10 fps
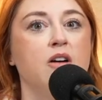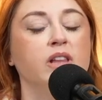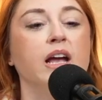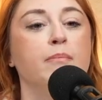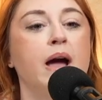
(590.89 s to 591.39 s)

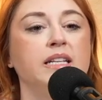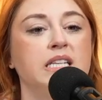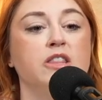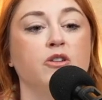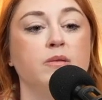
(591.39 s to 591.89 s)
Like my
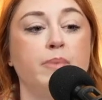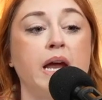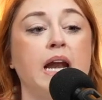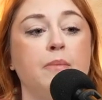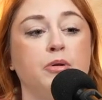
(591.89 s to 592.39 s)
teeth are in
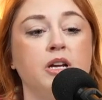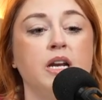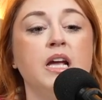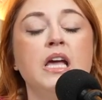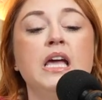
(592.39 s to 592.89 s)
pain. I put
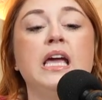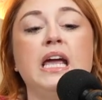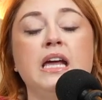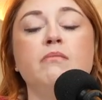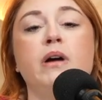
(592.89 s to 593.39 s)

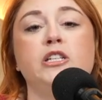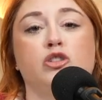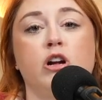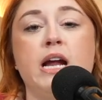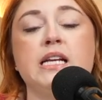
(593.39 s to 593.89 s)
in my
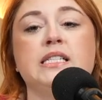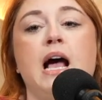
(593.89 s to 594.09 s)
trays.